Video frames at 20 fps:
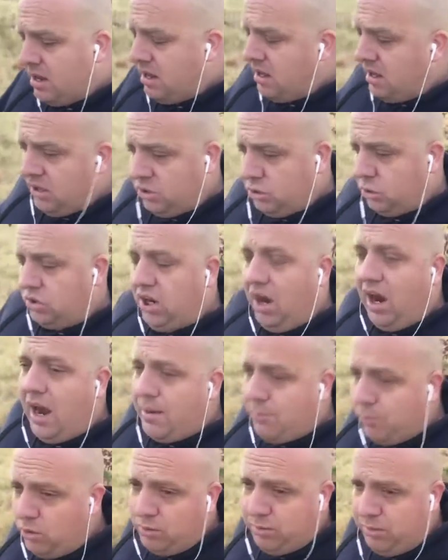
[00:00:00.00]
So time
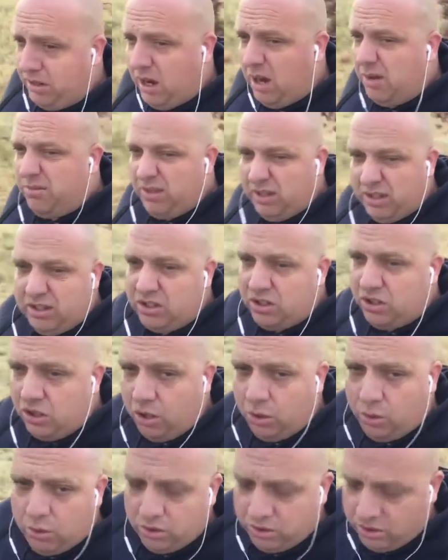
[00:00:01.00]
would be obvious.
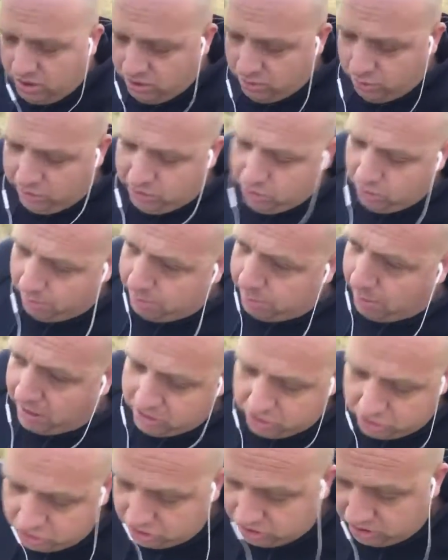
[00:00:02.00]
We do a
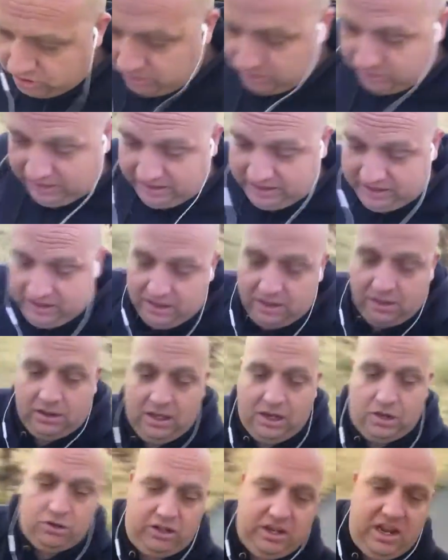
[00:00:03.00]
bunch, like
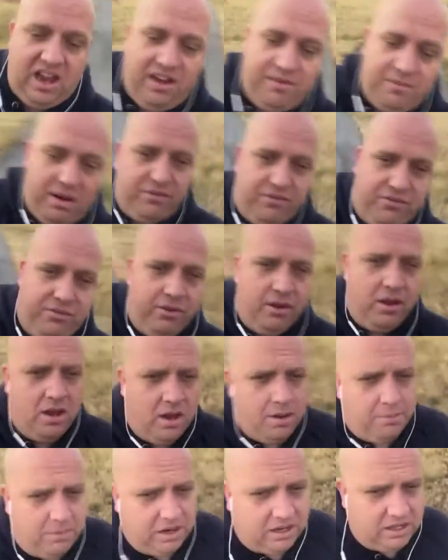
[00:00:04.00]
literally I have
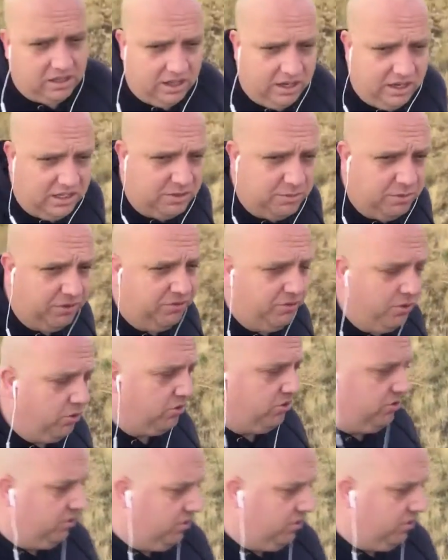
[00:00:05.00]
my clients, my folks